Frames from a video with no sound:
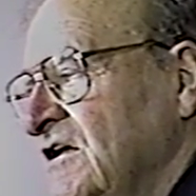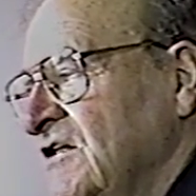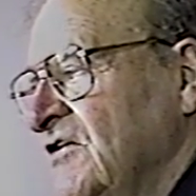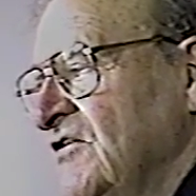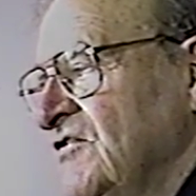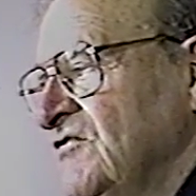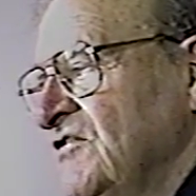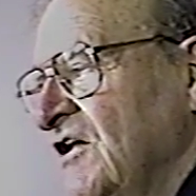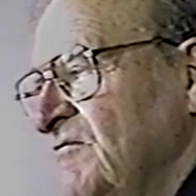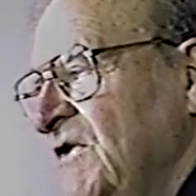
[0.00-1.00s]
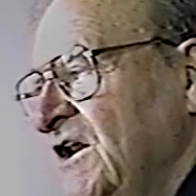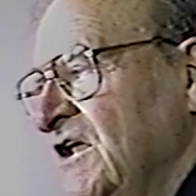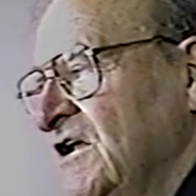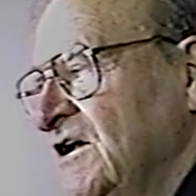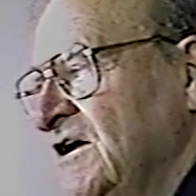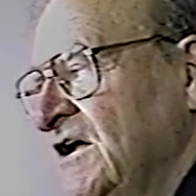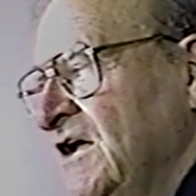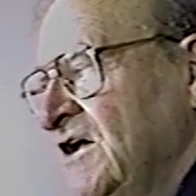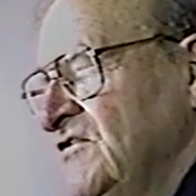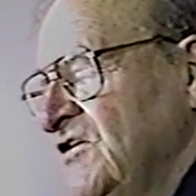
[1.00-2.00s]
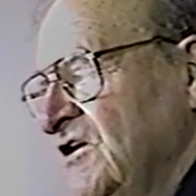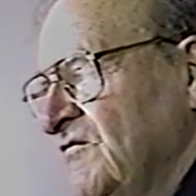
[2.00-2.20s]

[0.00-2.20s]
There's not many. See,